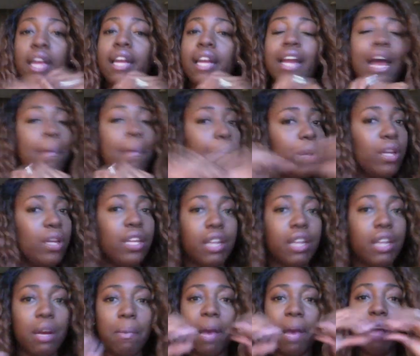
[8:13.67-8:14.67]
Not
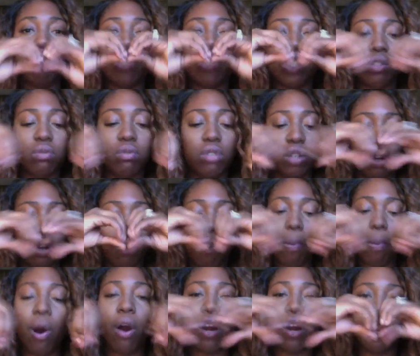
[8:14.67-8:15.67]
pulling them out, just,
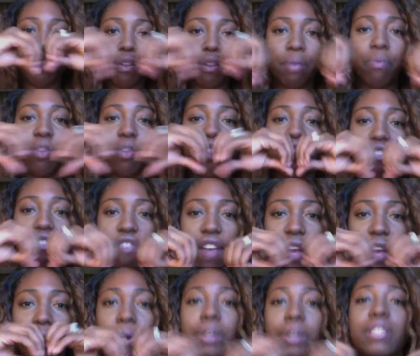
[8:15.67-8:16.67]
parting them with your
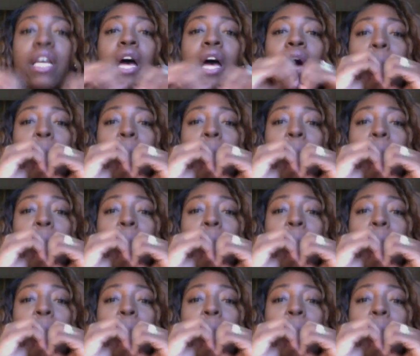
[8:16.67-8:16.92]
fingers,